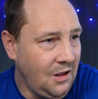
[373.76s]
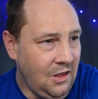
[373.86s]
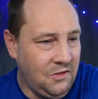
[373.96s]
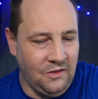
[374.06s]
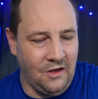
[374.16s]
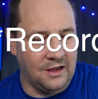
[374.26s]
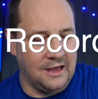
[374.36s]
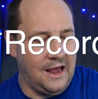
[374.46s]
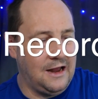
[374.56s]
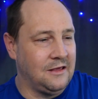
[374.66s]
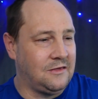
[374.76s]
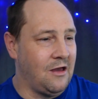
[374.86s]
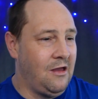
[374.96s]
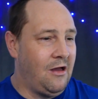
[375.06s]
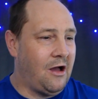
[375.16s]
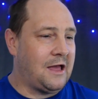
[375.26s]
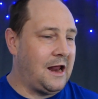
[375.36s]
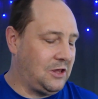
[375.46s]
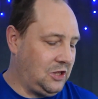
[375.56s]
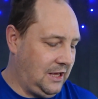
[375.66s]
so that I can edit. So I can't
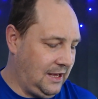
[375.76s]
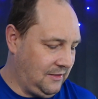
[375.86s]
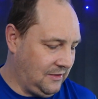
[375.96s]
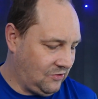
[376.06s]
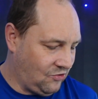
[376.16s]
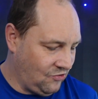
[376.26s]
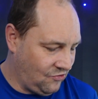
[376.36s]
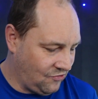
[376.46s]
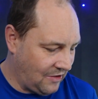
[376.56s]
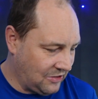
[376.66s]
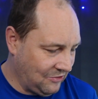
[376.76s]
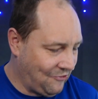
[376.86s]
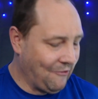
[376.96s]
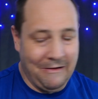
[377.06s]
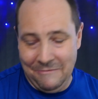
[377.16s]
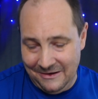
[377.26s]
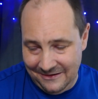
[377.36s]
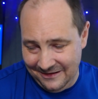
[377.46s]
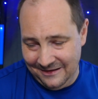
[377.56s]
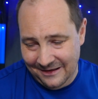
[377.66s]
actually hear this to, to actually trim
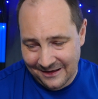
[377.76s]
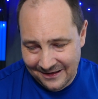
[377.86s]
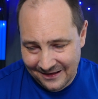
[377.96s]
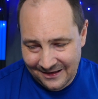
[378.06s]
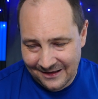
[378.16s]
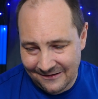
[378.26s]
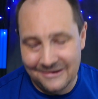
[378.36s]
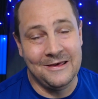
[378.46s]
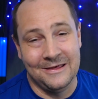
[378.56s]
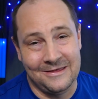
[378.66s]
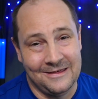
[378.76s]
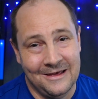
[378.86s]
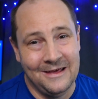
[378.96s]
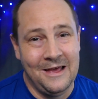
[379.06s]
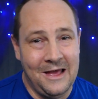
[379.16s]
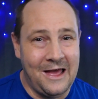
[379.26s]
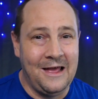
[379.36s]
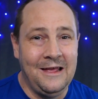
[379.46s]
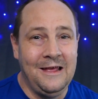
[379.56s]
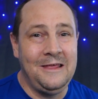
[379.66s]
it, which is
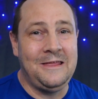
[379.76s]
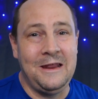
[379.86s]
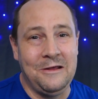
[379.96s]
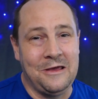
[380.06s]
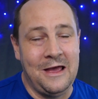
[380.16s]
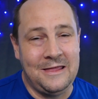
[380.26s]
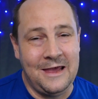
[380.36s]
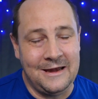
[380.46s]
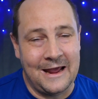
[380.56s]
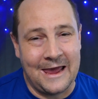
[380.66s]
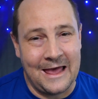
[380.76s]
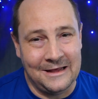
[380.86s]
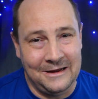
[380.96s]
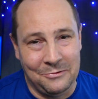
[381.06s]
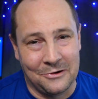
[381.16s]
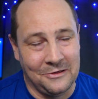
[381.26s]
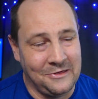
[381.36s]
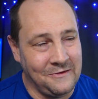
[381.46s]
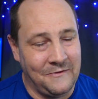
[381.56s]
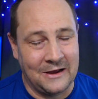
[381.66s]
Uh, a, te a technicality because of
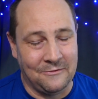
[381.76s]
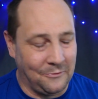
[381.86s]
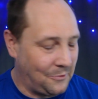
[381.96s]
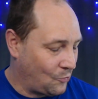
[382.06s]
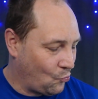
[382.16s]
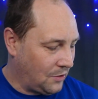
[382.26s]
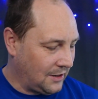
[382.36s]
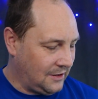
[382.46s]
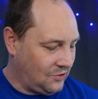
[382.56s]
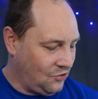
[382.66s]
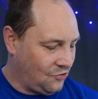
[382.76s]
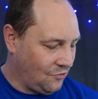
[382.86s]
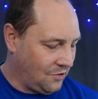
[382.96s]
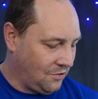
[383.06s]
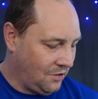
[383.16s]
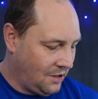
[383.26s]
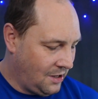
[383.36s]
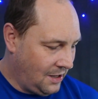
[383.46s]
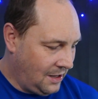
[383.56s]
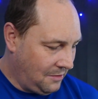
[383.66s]
the fact that we're recording this tutorial.
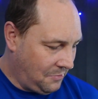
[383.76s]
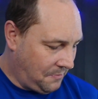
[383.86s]
But